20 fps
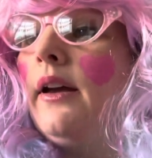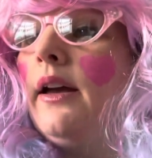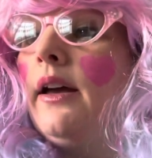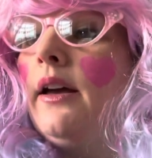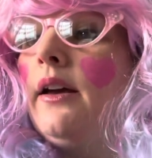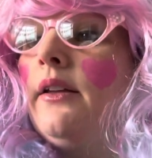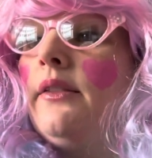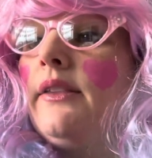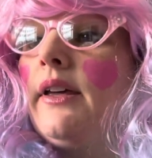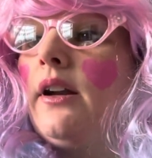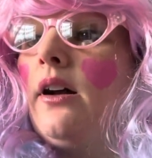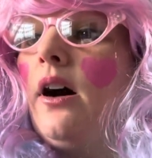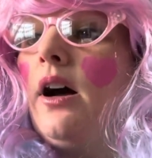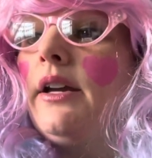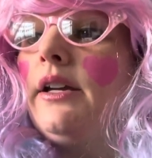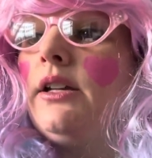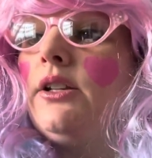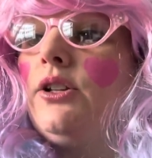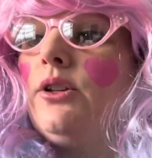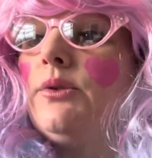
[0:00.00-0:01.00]
that I
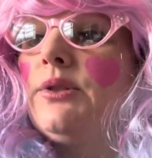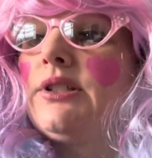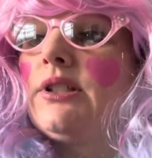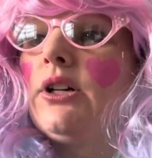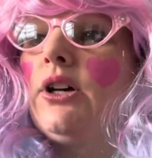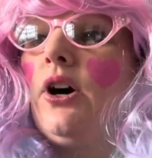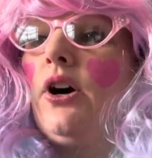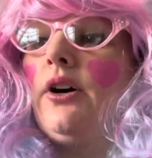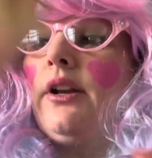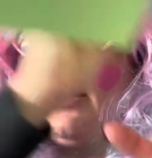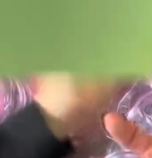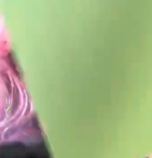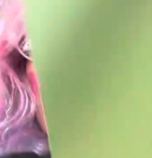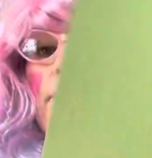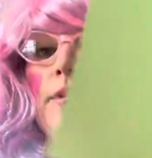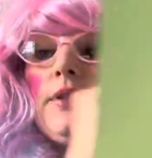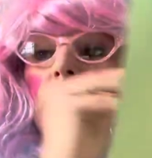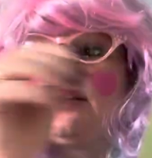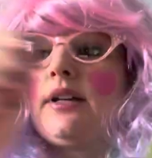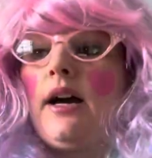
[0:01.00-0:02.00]
can use to cut
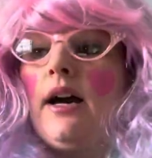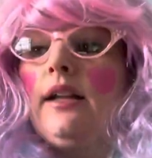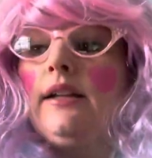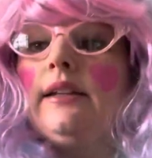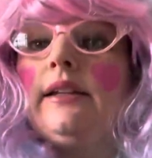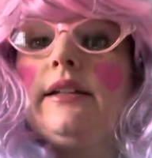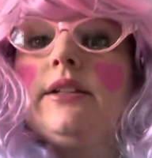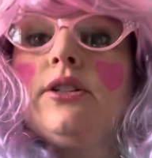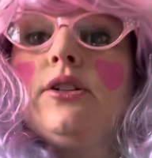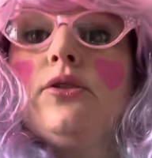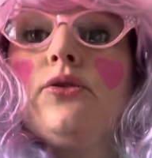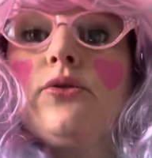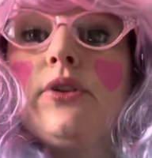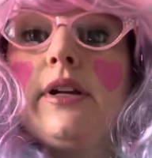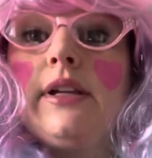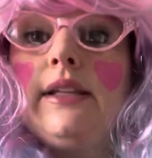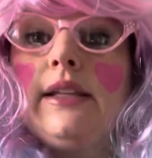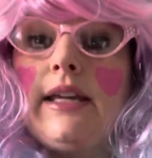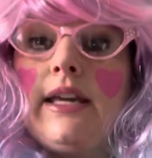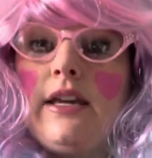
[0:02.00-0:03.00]
out a little
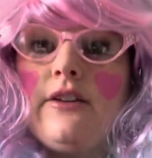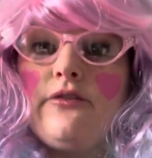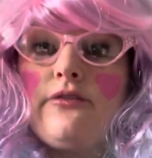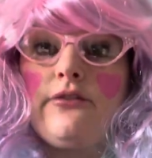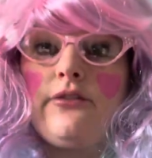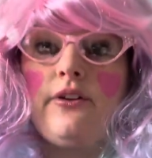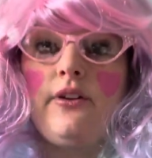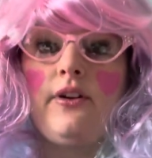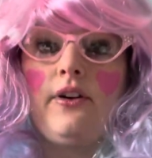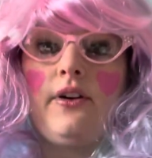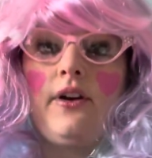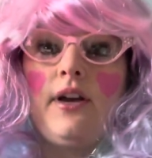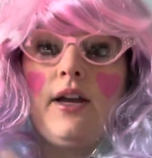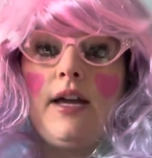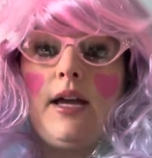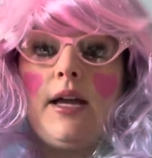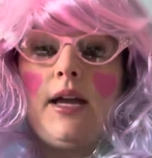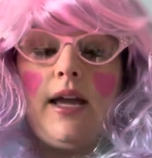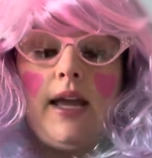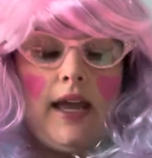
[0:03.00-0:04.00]
green leaf.
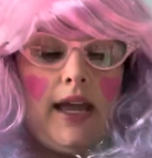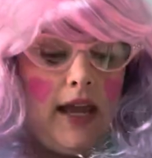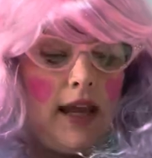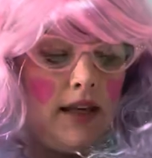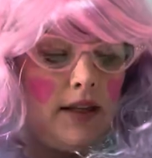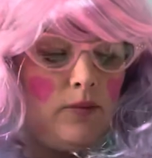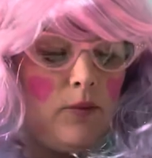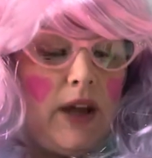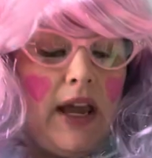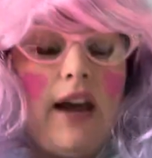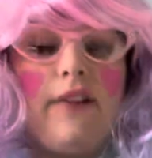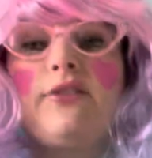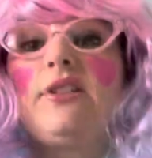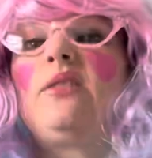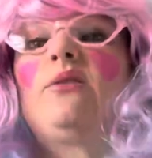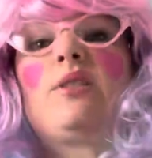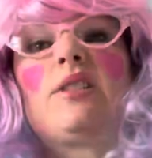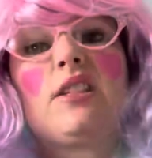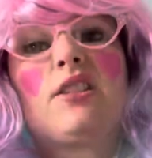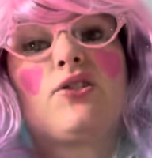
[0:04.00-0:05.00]
And we have to
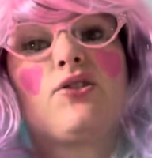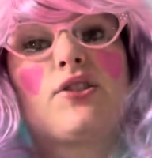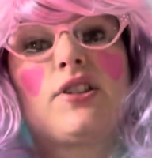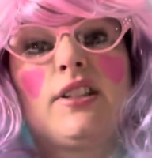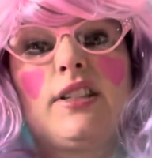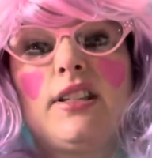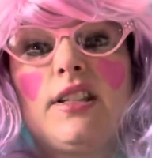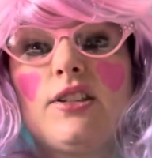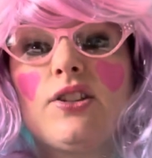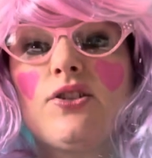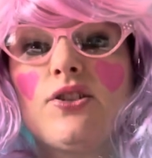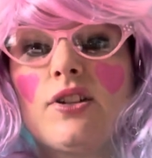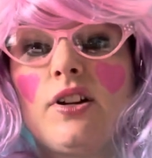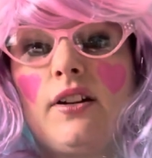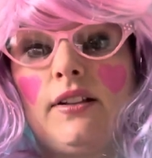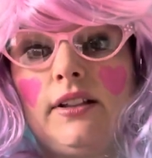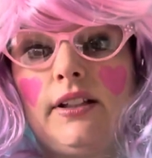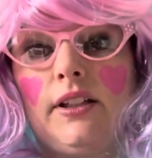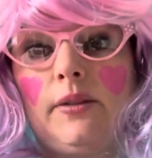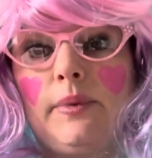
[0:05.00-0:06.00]
use scissors, and scissors are
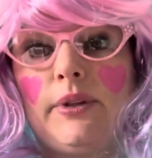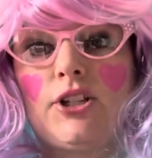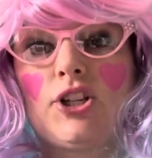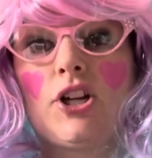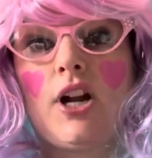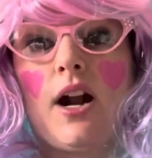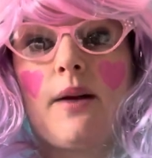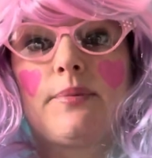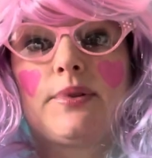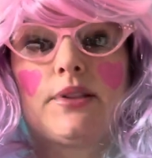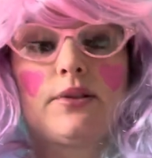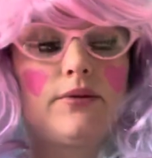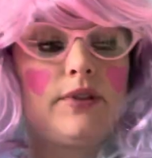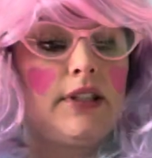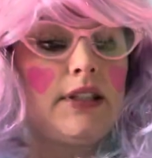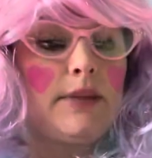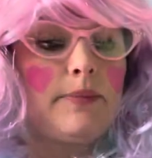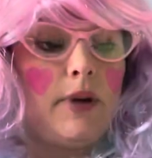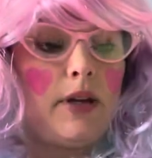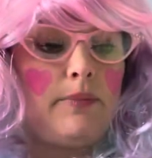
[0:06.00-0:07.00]
a little bit sharp. So
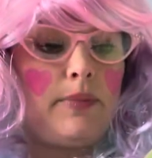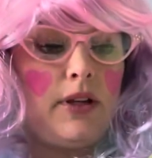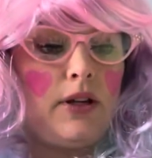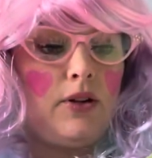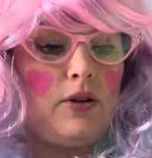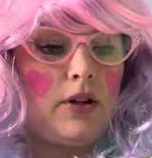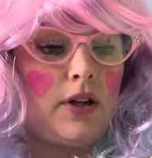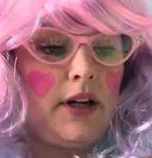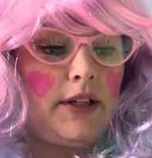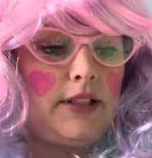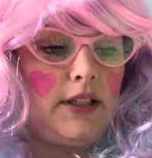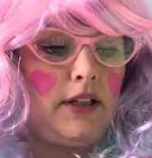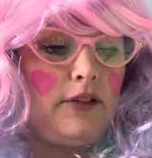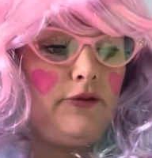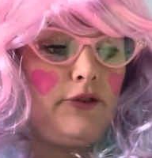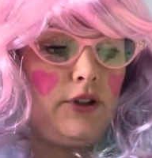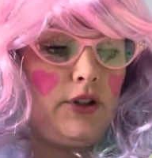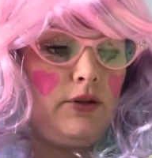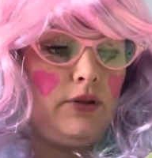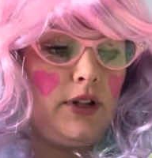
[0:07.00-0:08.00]
this might be a good idea
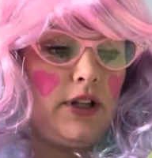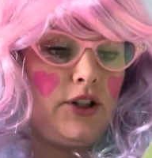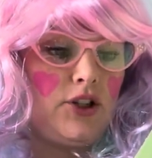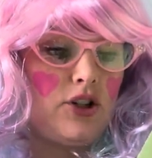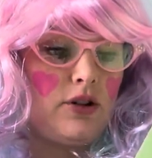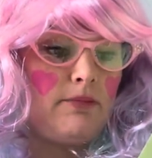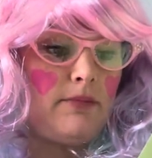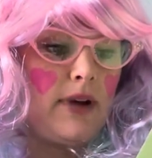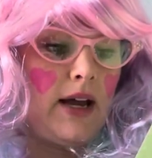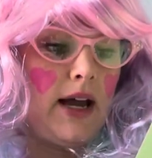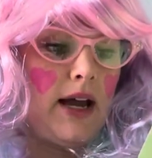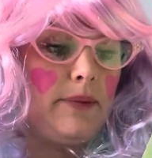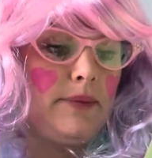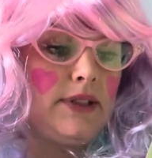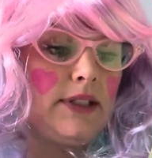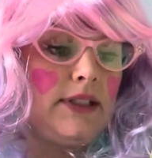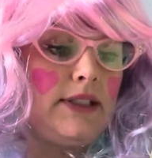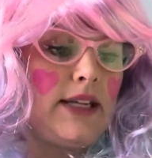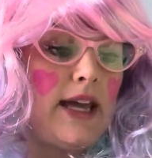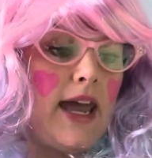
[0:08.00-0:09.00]
for you to get your moms
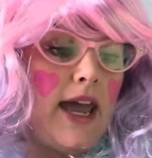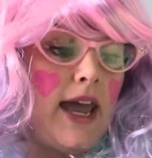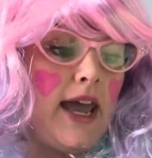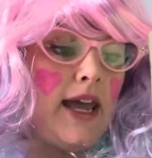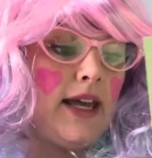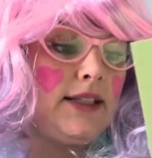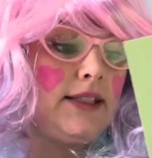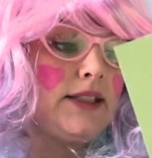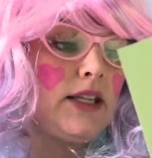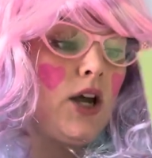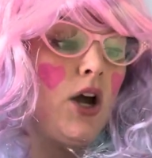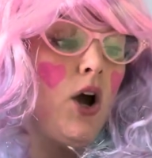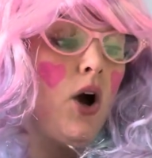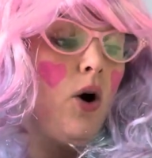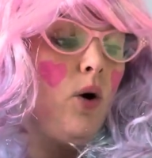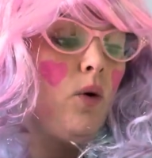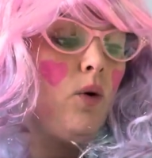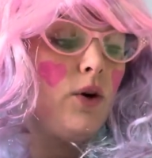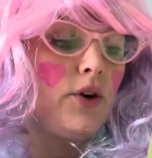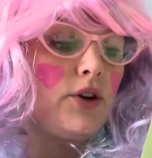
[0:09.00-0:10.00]
and dads
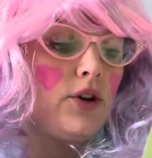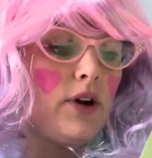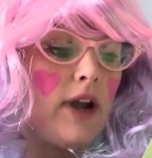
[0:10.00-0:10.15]
or your